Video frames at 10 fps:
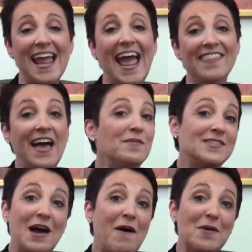And that was
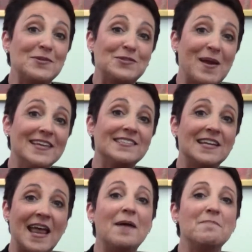how I was raised,
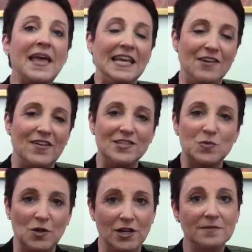and many of us
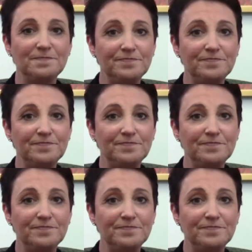were.